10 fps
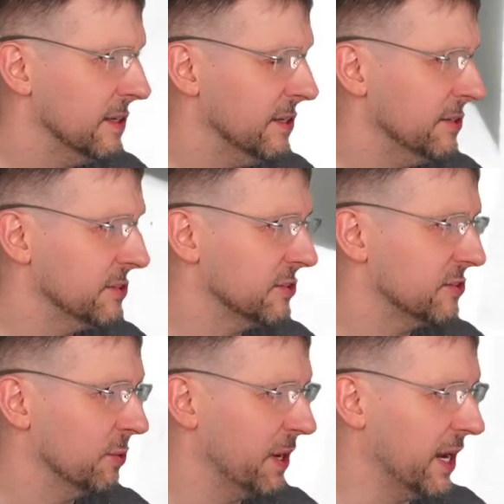oh, this is
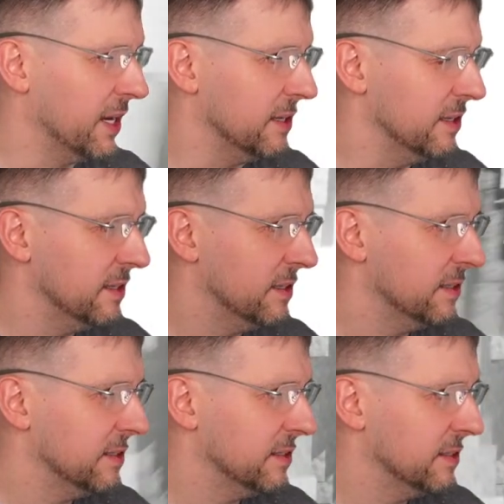so bad.
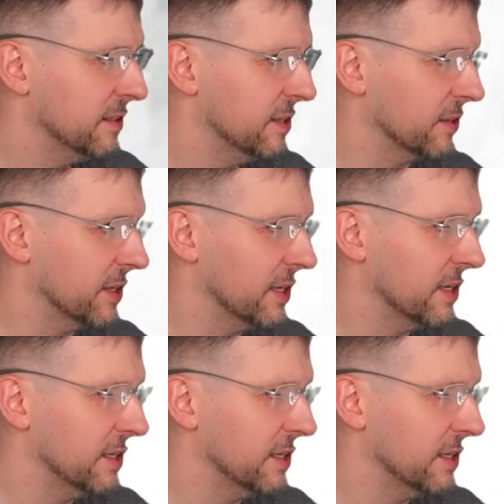Okay.